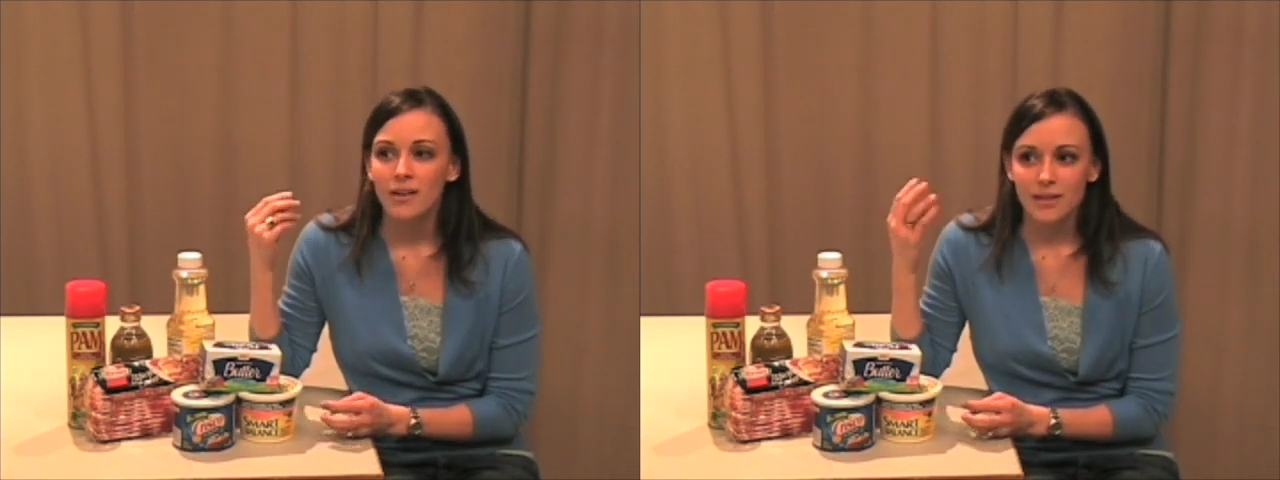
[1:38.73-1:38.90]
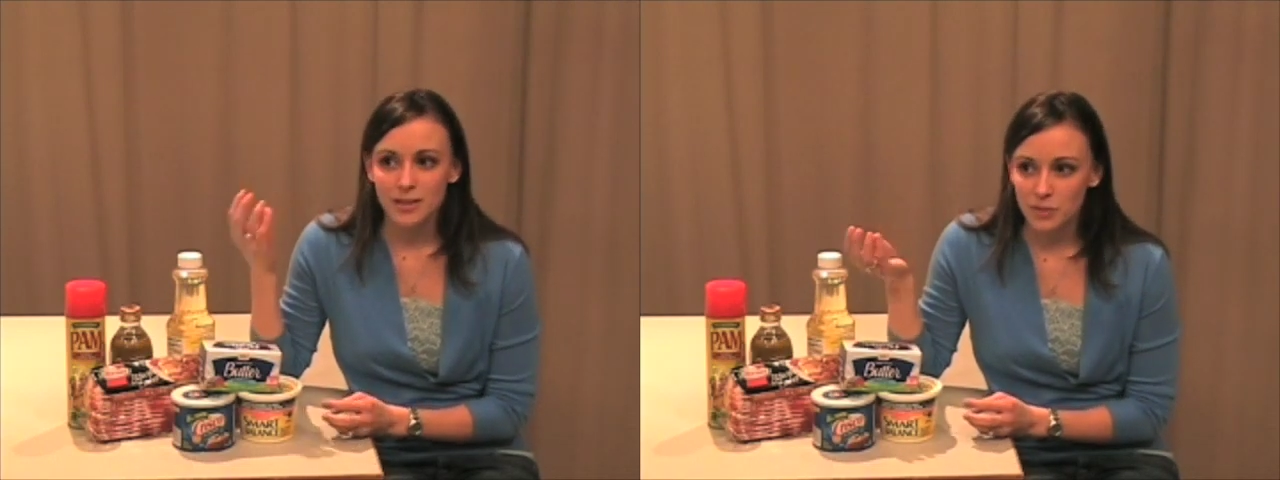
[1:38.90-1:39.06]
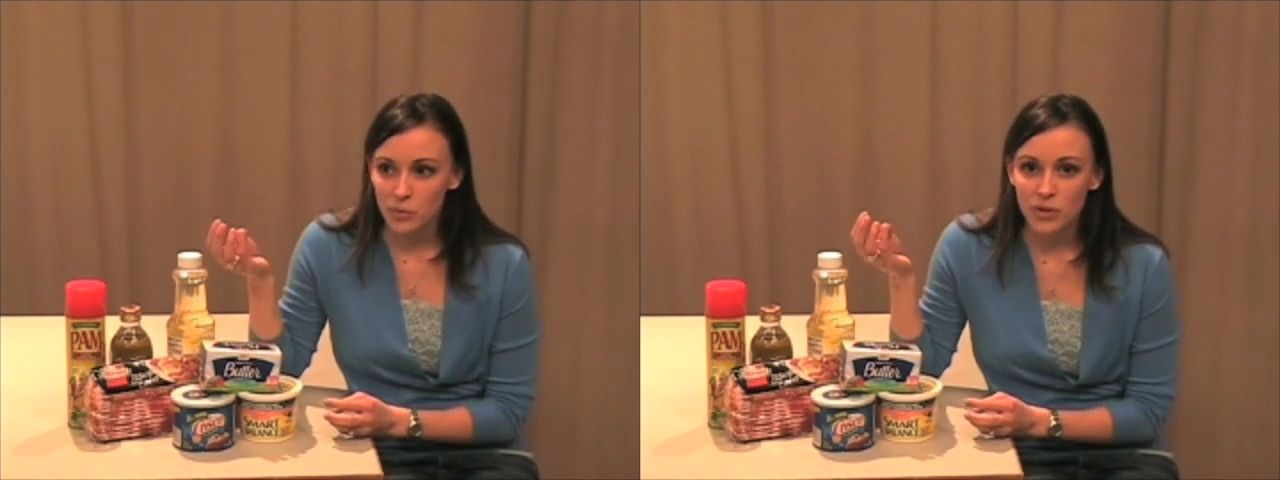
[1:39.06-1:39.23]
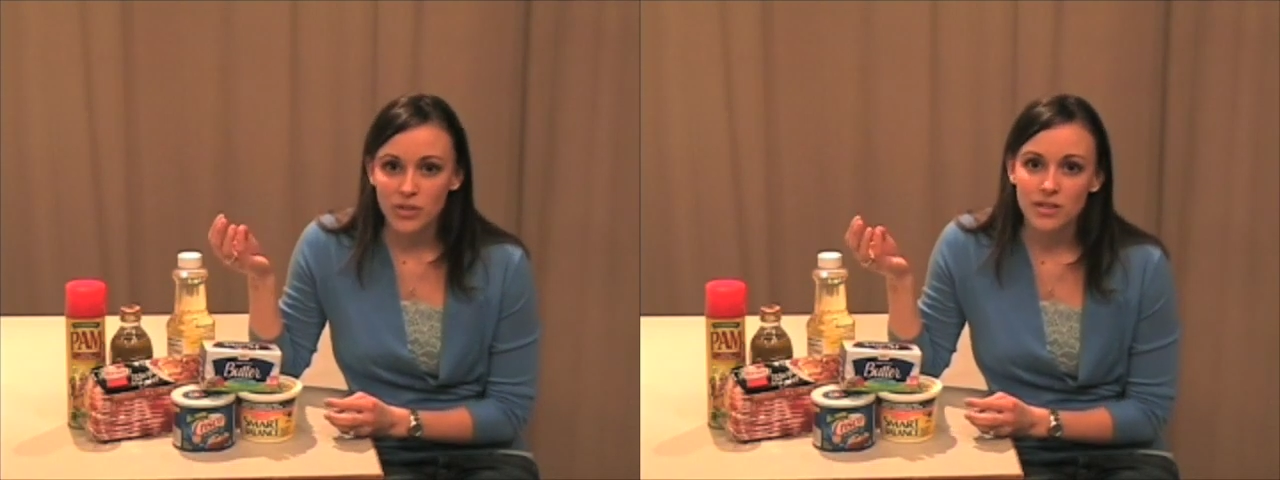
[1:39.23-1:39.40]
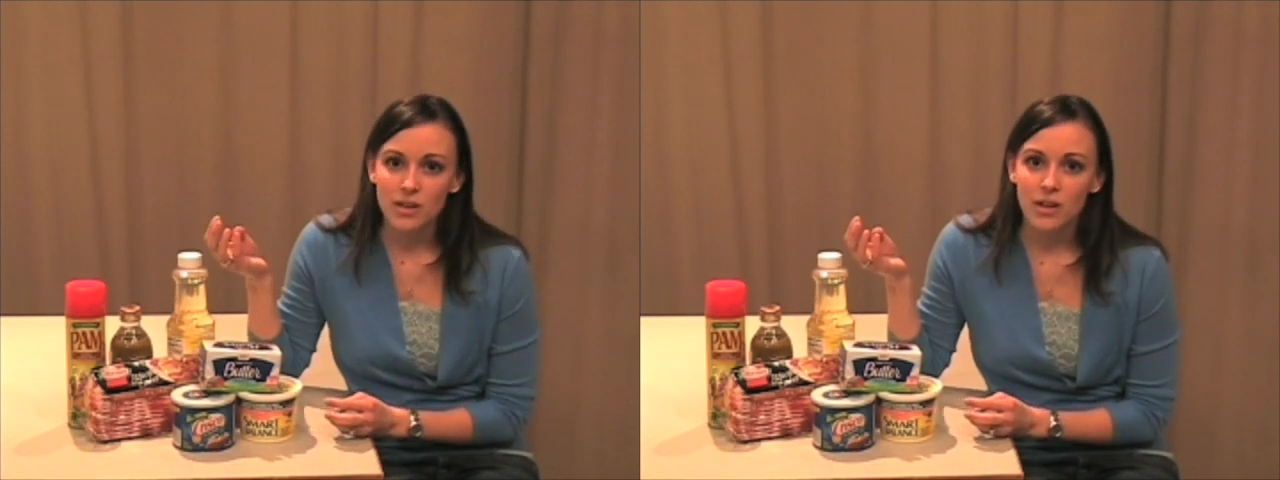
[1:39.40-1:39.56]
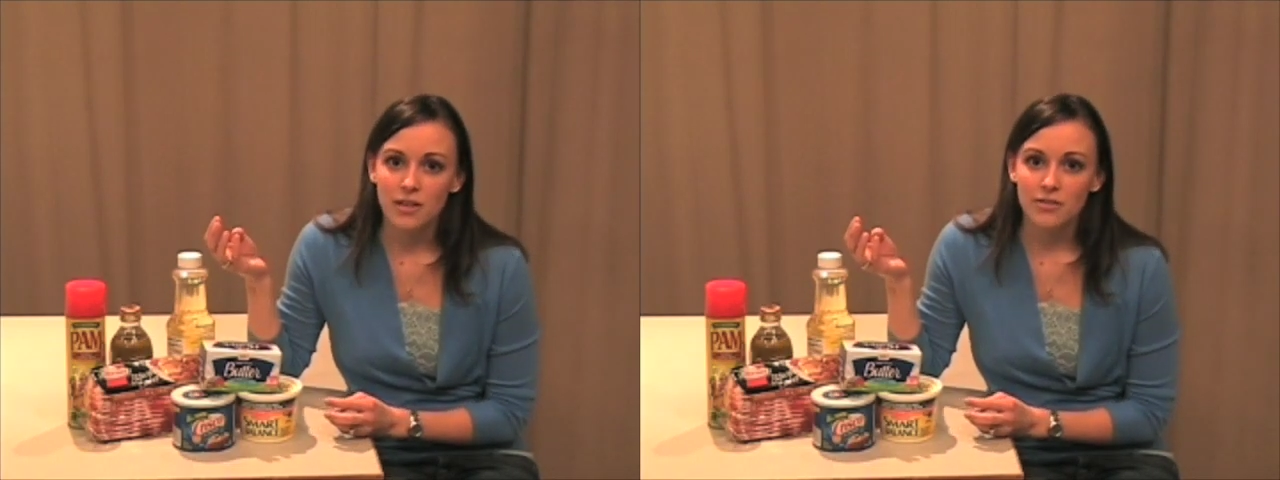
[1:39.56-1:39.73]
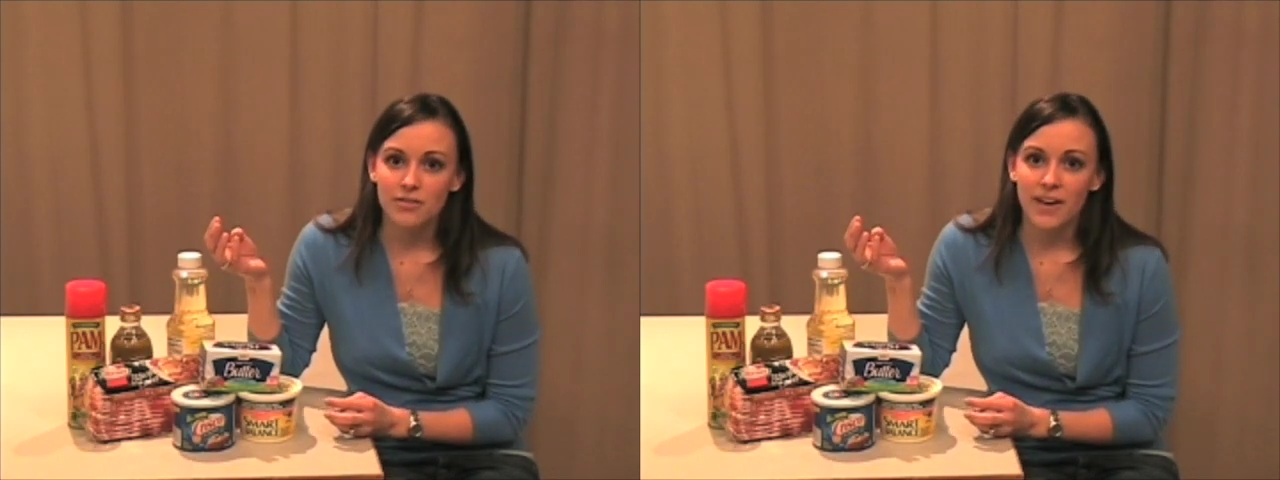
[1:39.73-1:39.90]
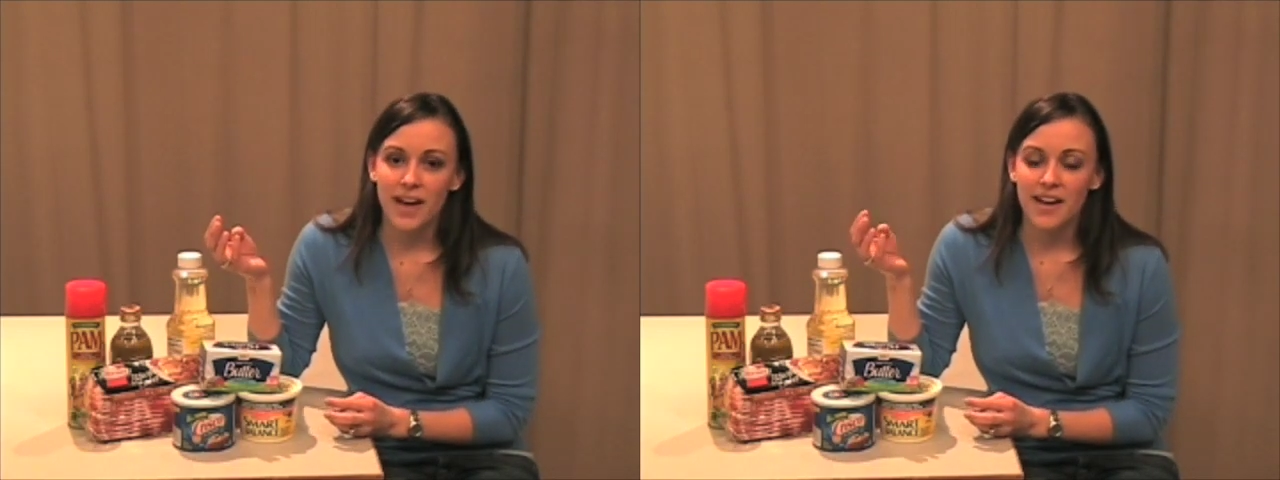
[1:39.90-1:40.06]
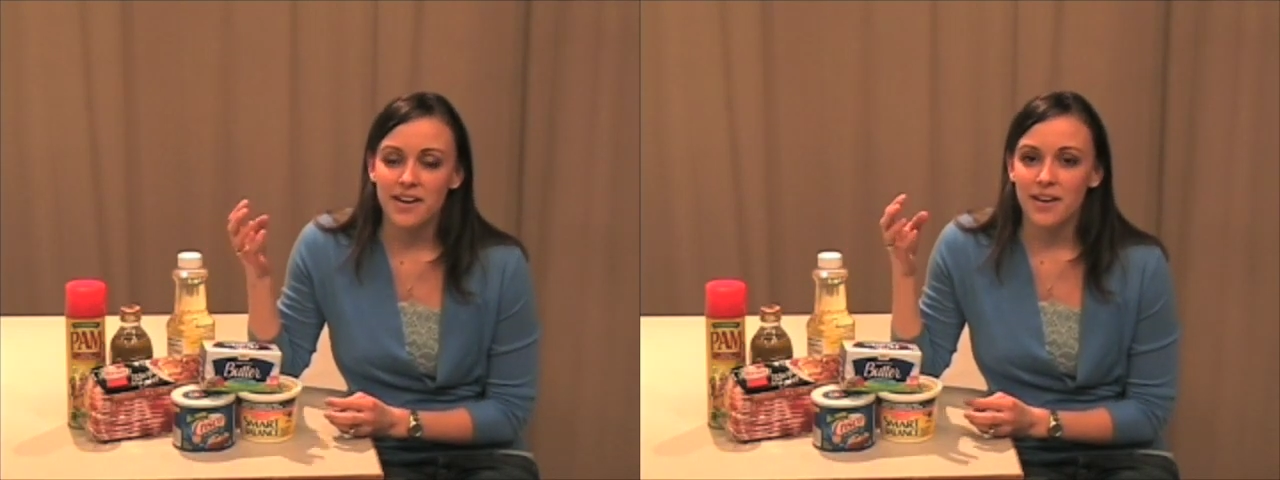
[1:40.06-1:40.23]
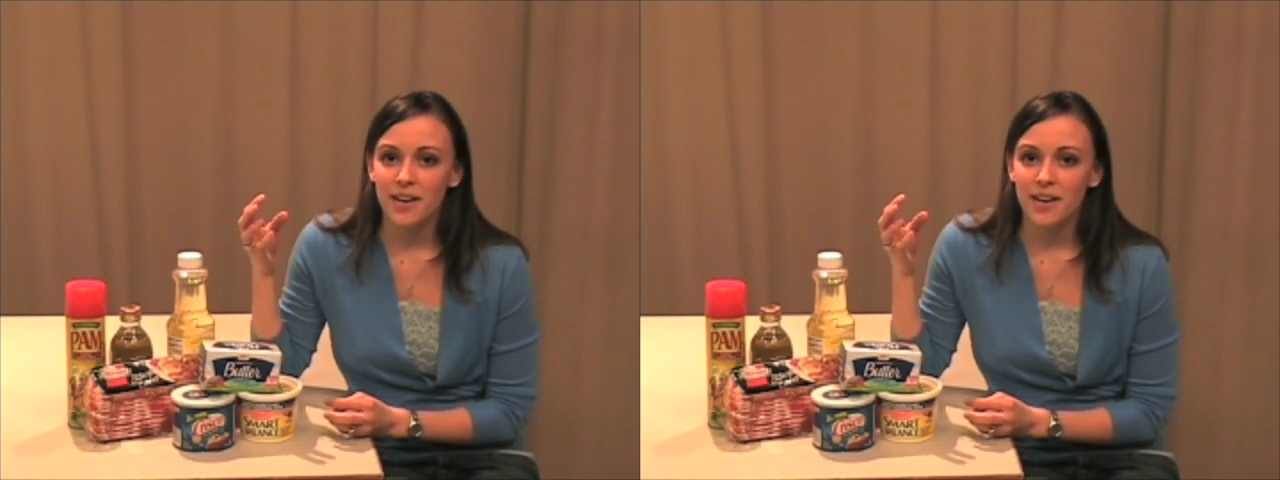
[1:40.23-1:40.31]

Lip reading: that's a more solid fat.